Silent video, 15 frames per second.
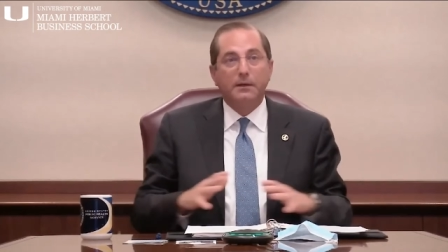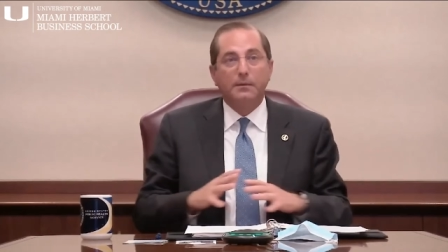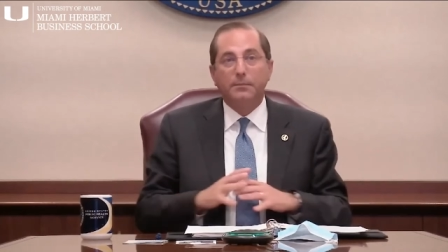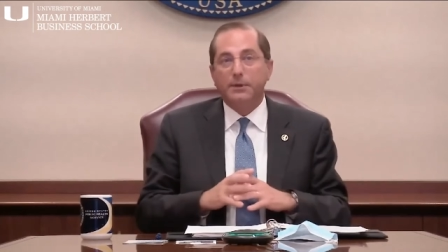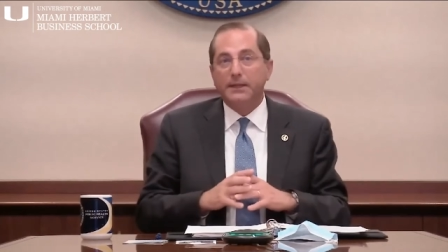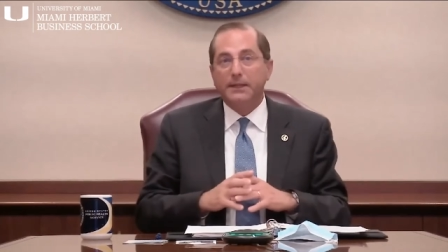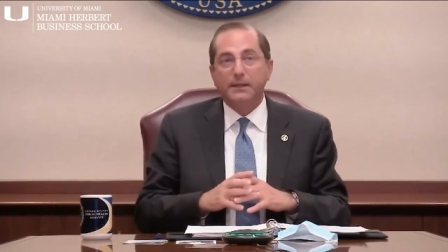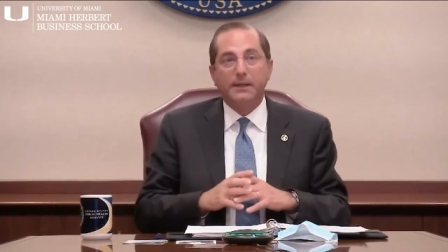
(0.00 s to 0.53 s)

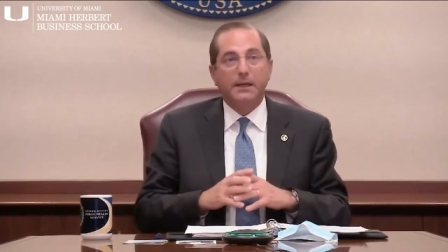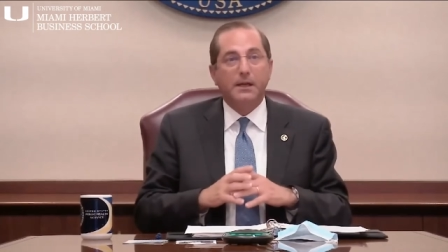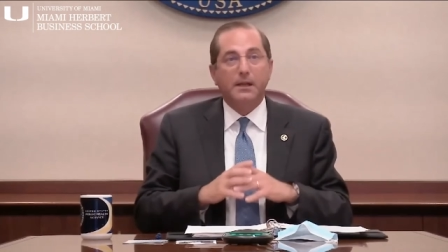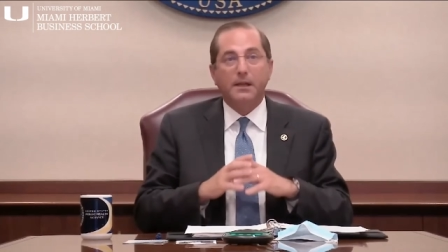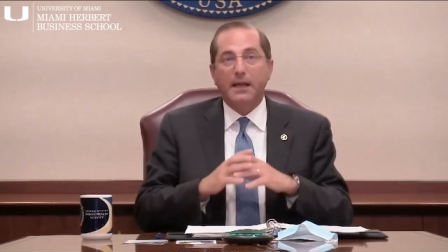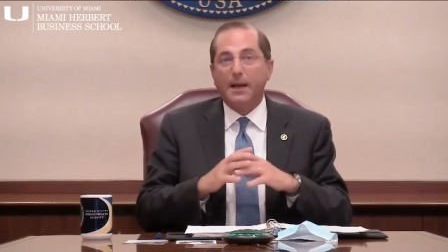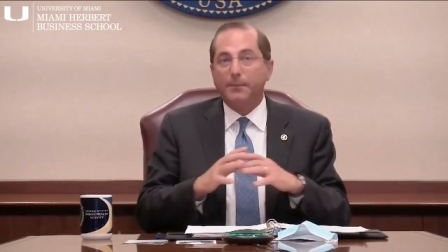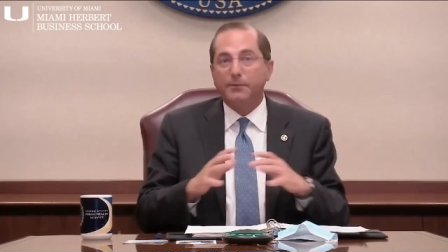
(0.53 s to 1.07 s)
completely
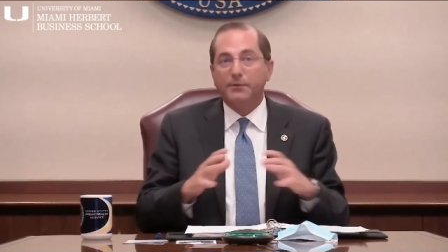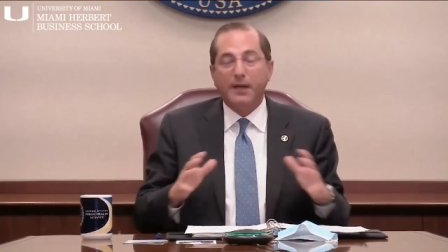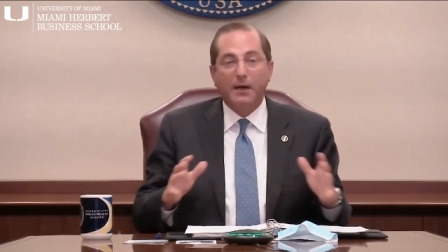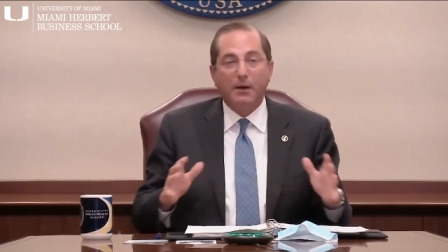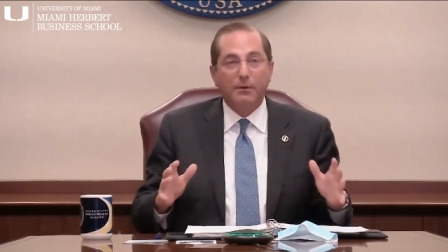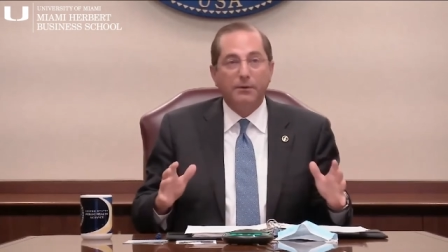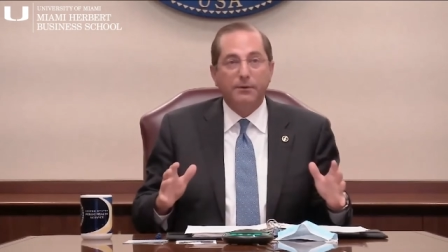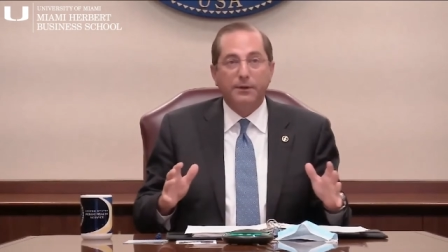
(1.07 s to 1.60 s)
collapsed
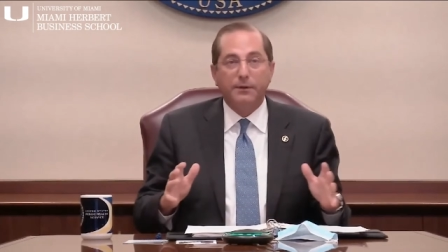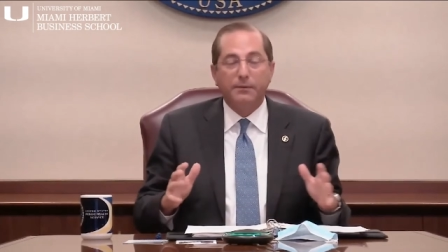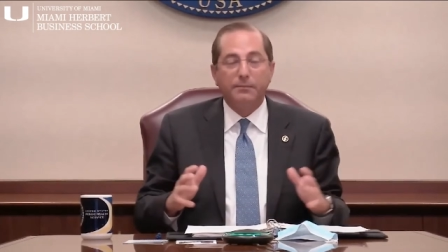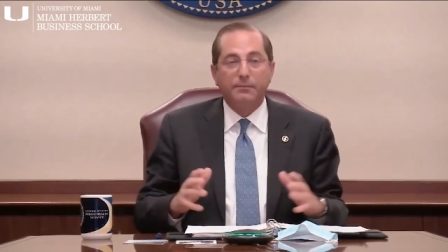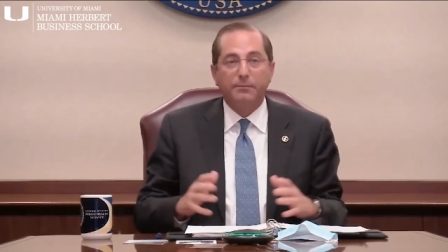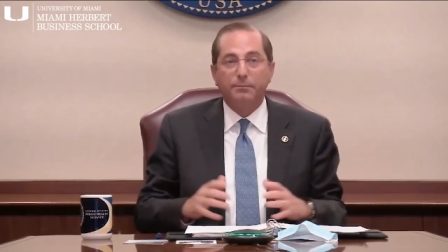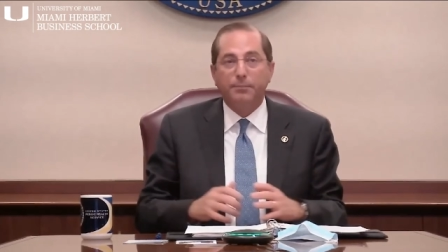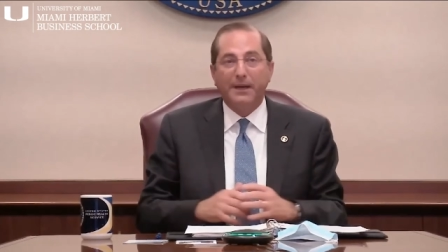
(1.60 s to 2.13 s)
health
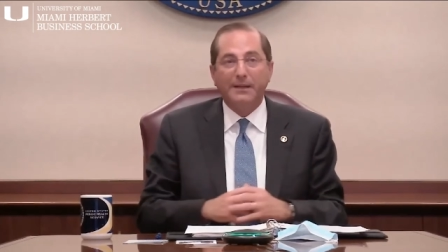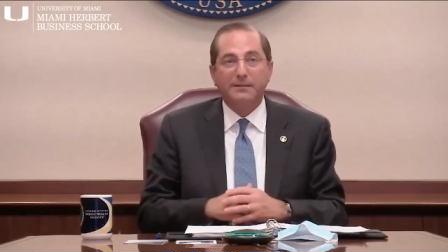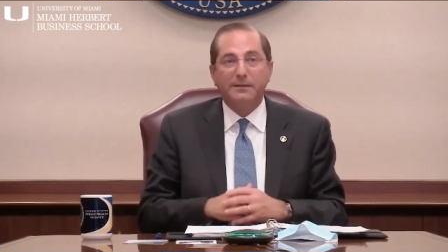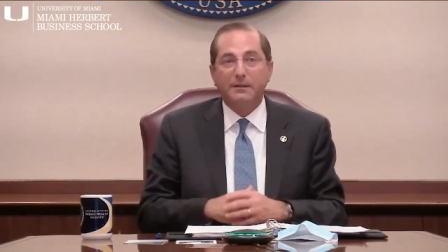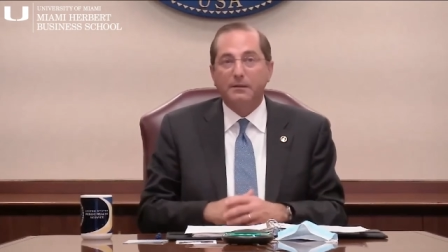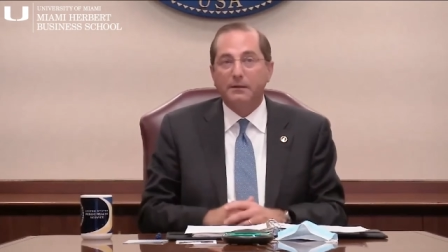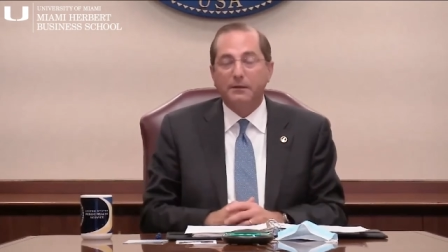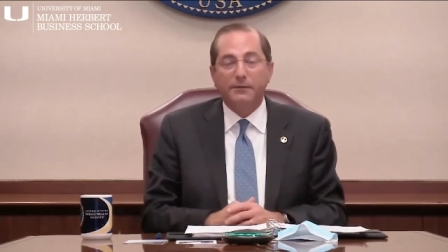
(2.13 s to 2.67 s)
and
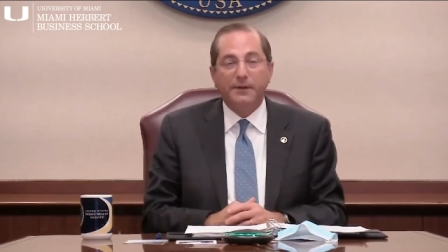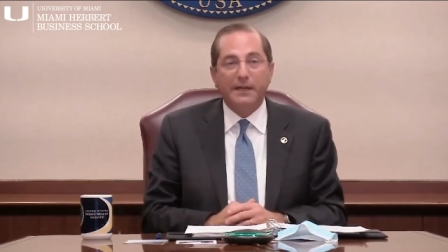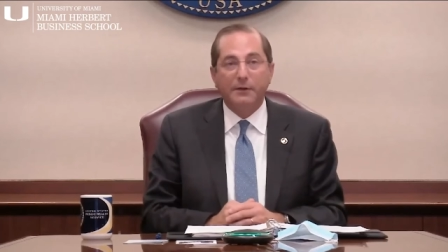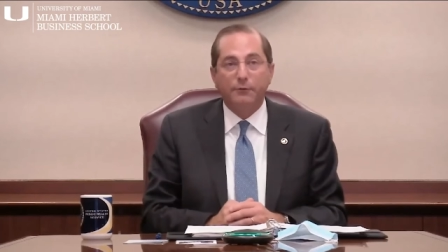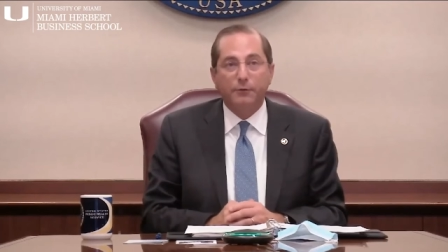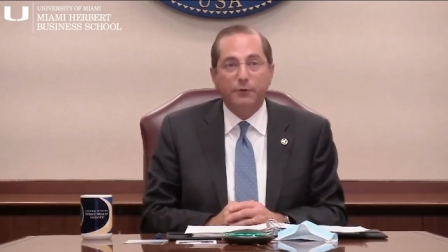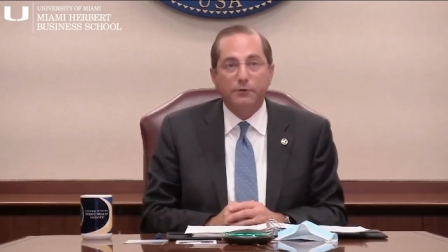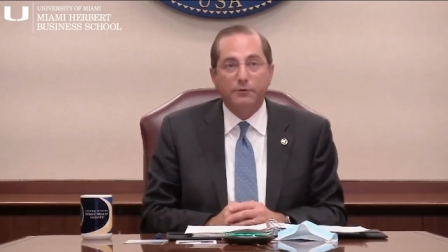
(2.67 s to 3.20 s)
basic living
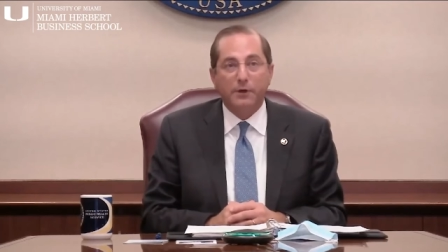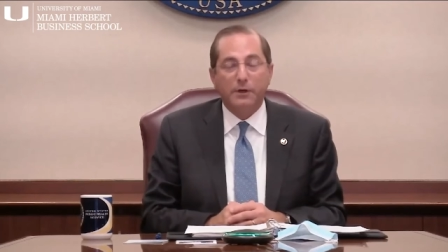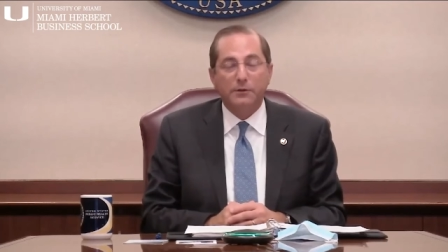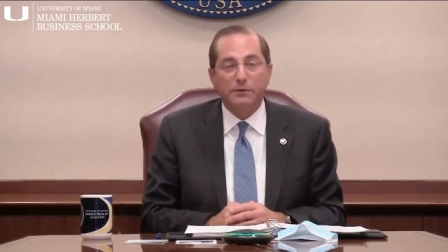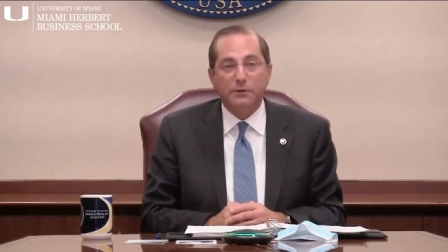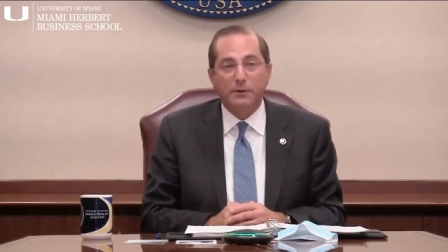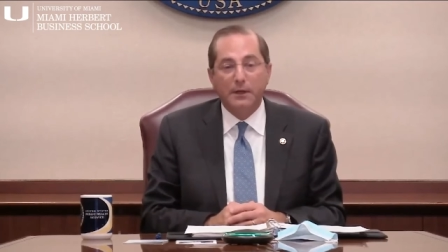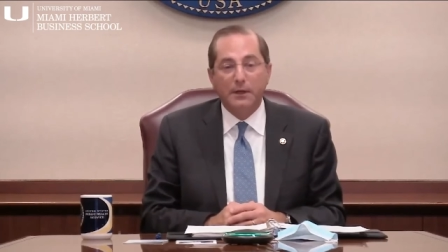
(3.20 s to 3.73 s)

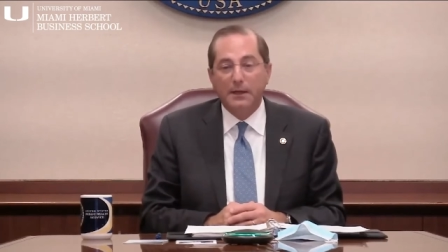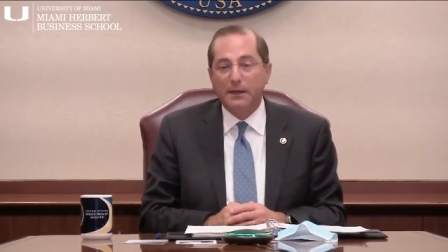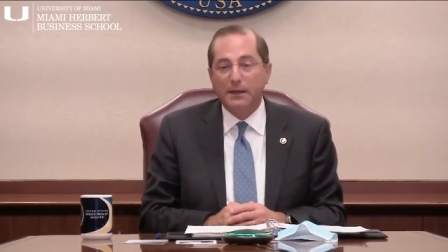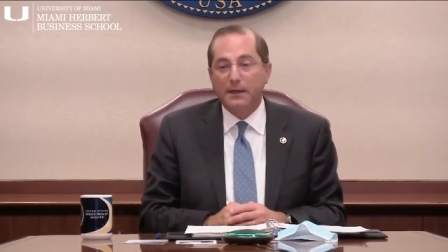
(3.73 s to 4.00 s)
infrastructure,